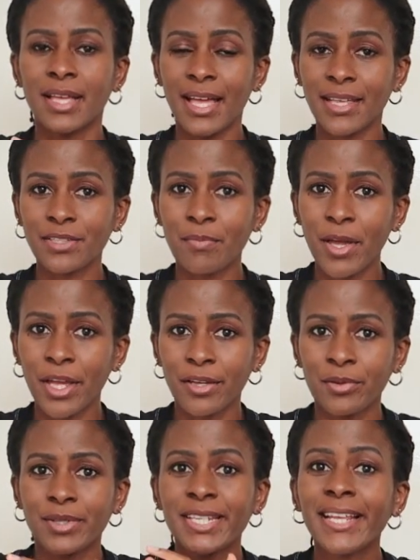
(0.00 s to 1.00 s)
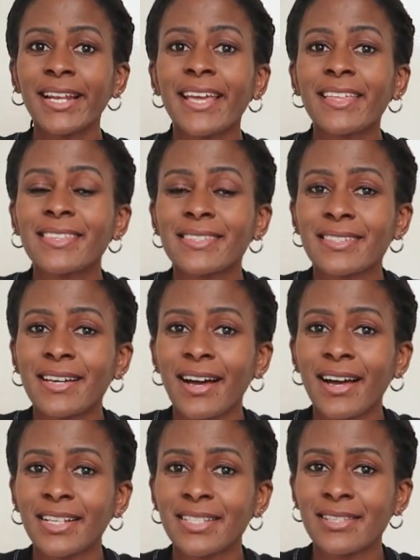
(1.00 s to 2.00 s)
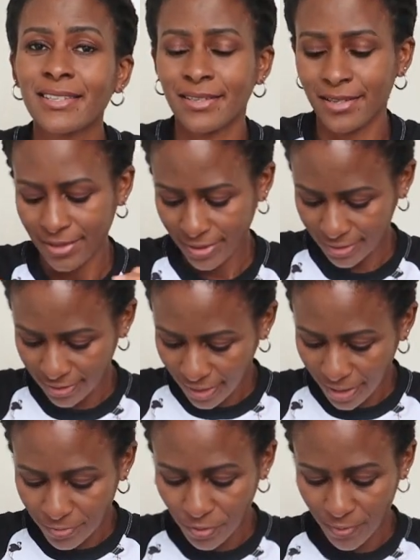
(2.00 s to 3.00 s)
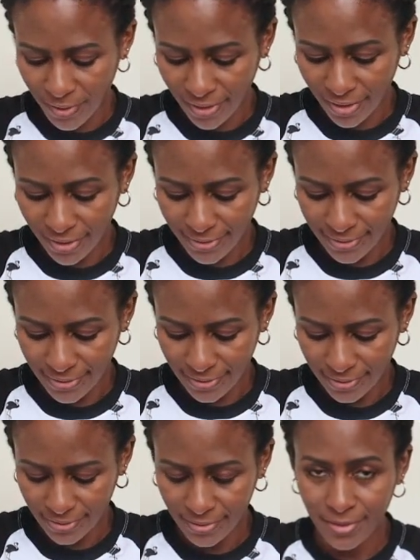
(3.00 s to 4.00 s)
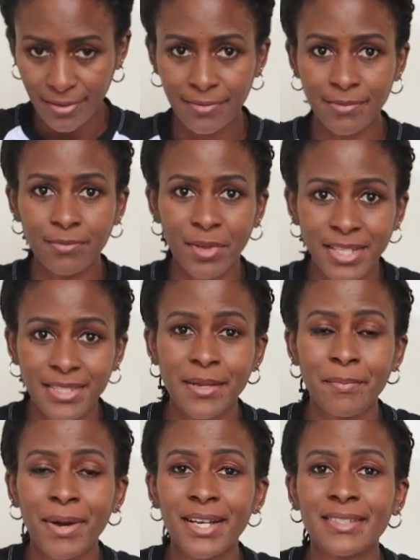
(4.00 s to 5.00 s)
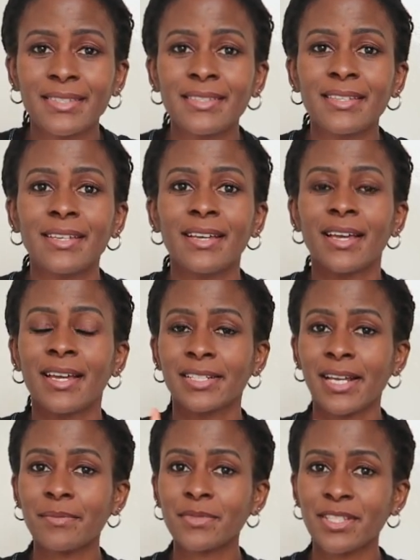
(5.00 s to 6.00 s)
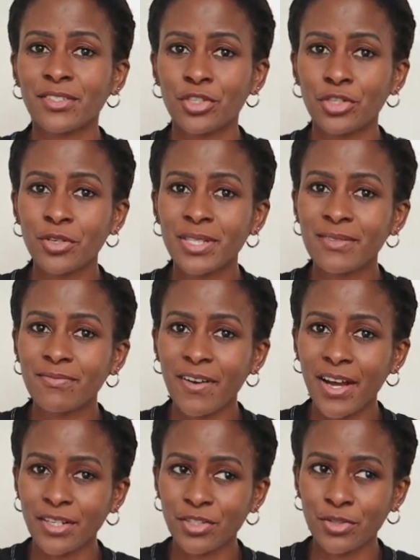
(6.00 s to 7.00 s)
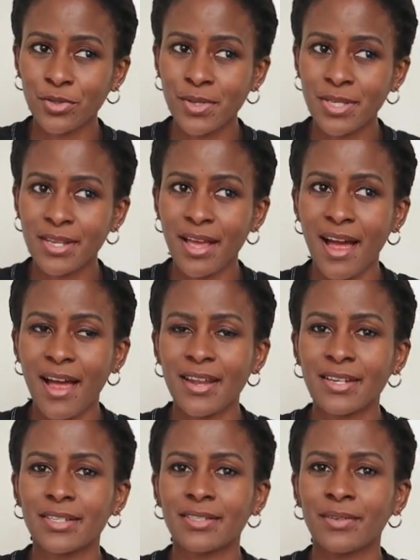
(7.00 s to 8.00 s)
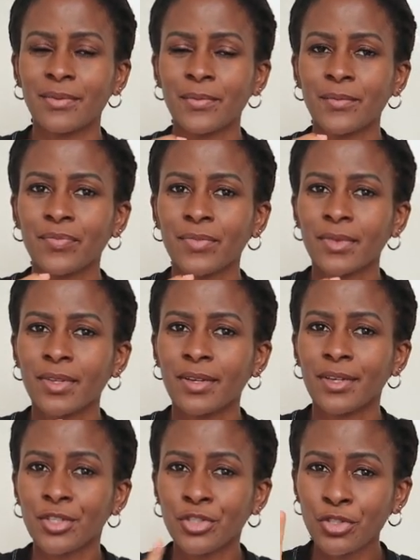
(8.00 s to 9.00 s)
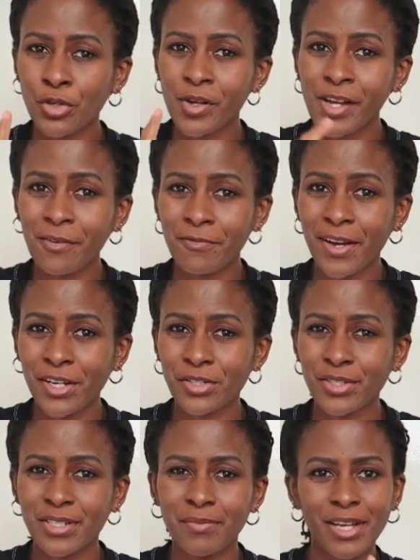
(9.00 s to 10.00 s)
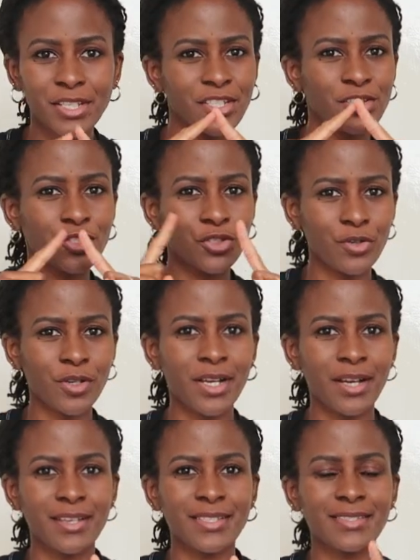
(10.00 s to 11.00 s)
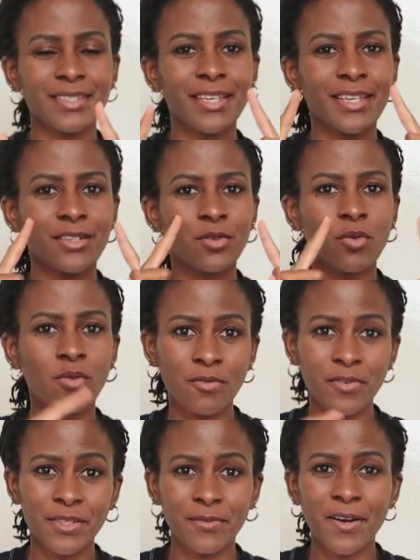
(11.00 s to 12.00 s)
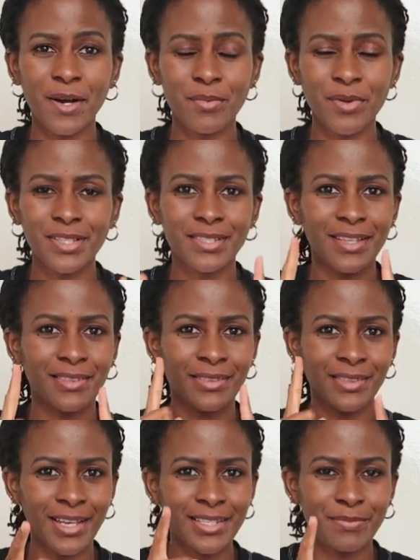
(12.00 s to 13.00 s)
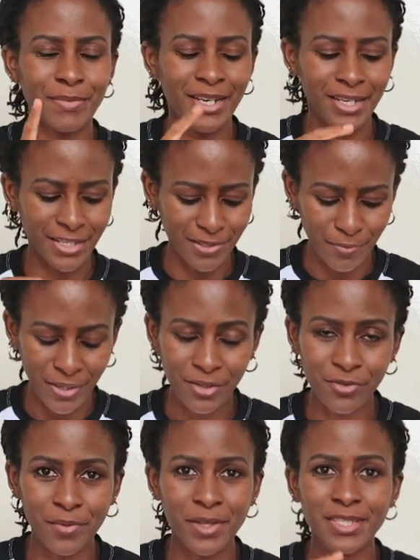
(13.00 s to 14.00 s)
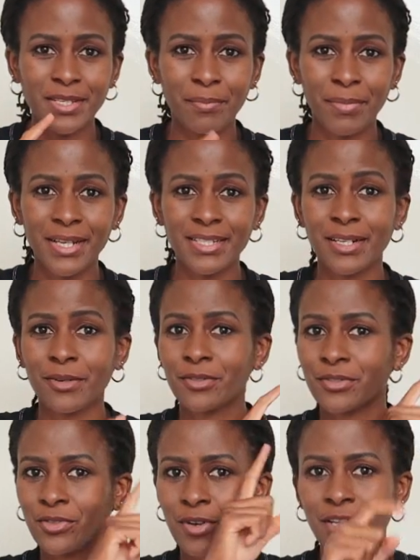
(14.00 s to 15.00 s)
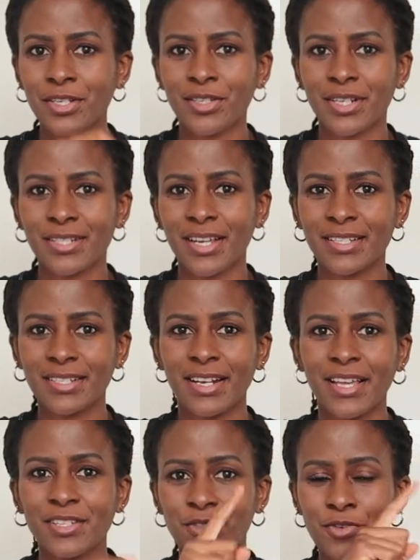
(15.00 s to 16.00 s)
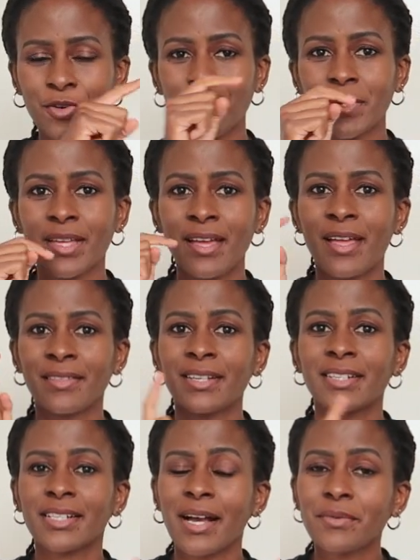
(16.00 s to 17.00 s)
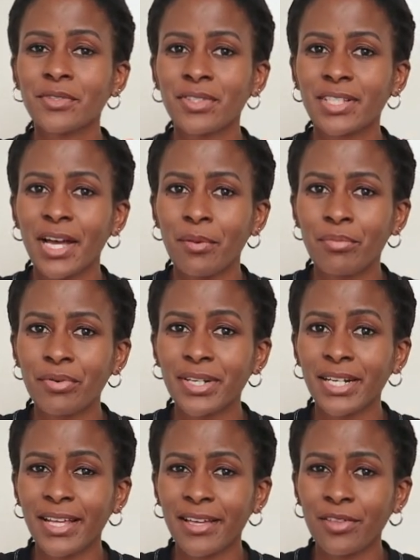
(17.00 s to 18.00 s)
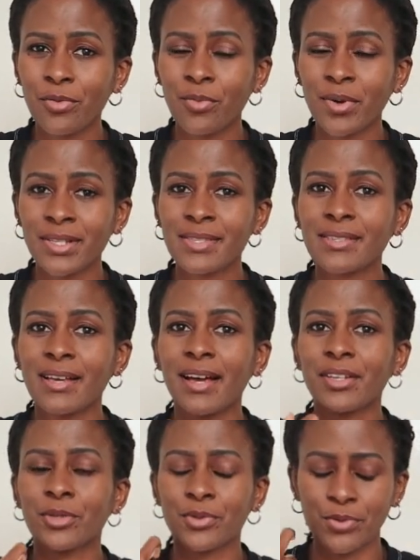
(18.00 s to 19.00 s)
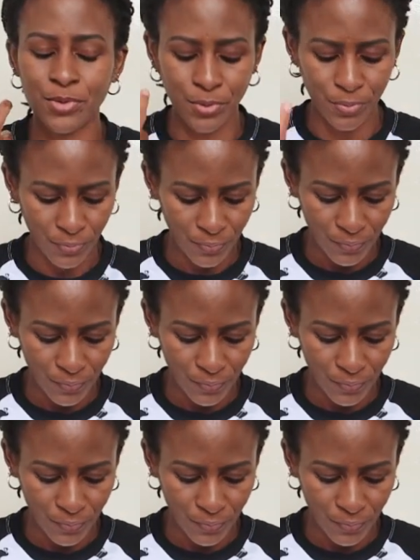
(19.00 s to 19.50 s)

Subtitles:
a knee-length skirt. It comes with this. That's a maxi. It comes in shorts version and jogger version. Imagine joggers in woven fabrics, and that's my next make from the same pattern. I'll try to attach lines drawing. Then it comes with capri length ones and also